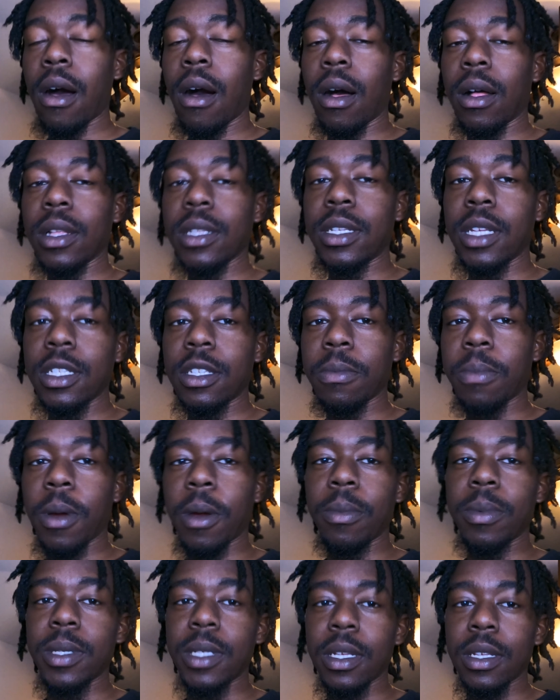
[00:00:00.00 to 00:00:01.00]
All intents and
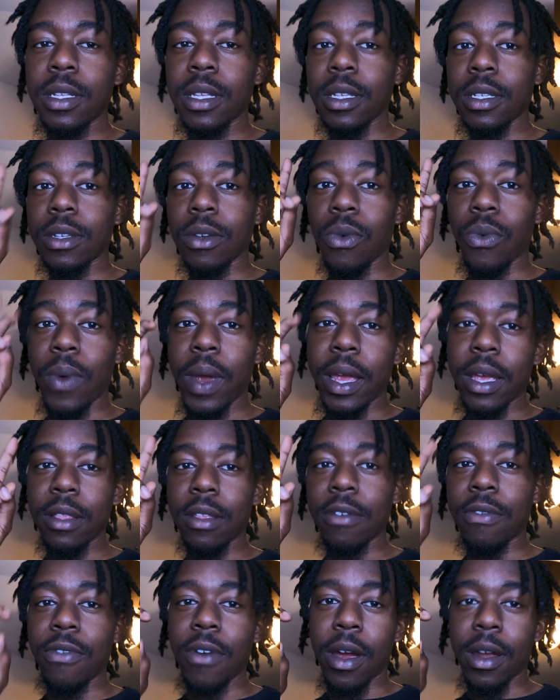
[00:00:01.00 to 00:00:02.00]
purposes, it's a
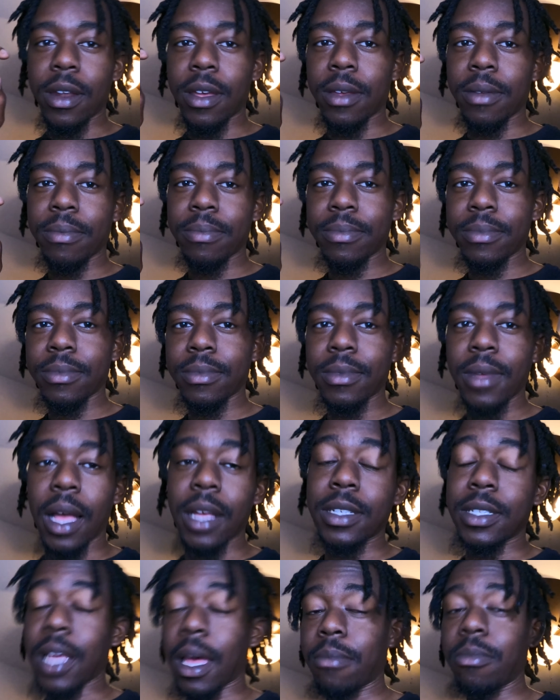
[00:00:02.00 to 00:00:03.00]
regular Friday. I
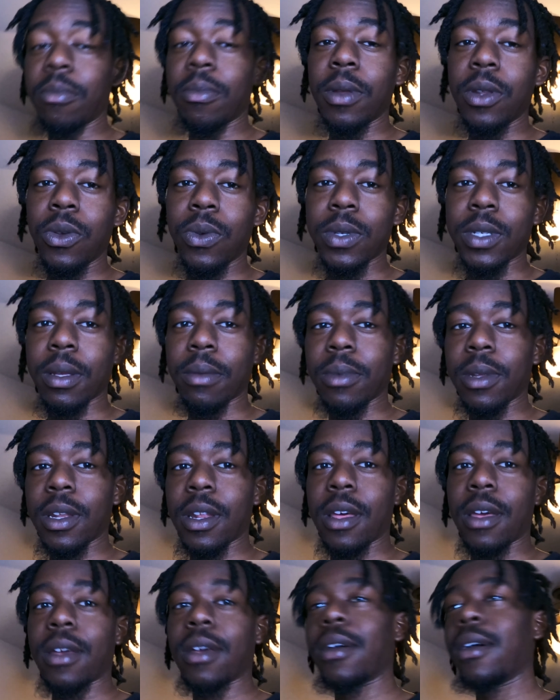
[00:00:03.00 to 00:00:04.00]
just happen to be doing something today.